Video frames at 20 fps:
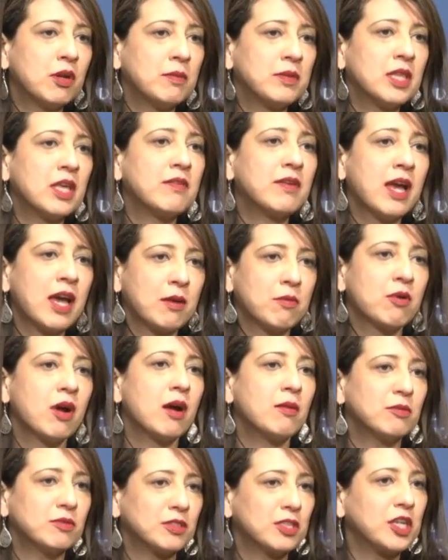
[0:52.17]
I mean, they've had
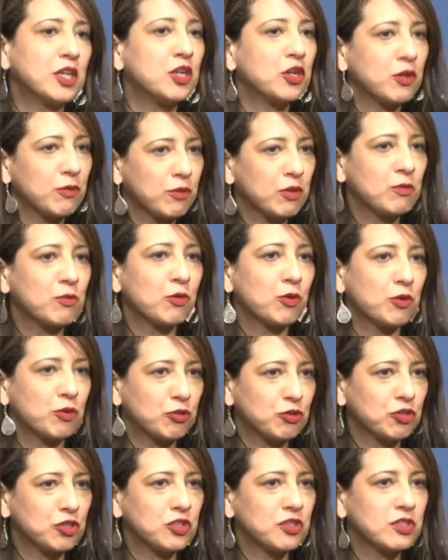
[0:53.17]
problems getting over the
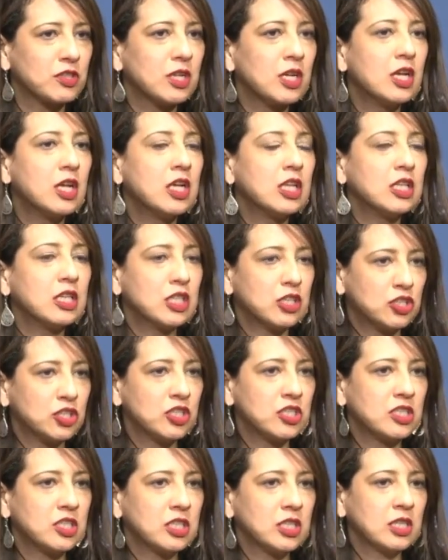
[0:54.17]
border just
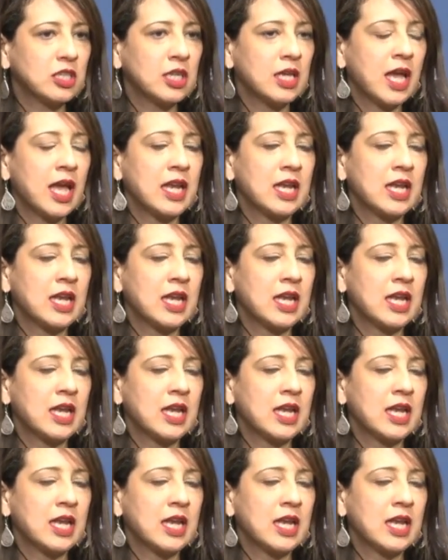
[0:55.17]
logistically.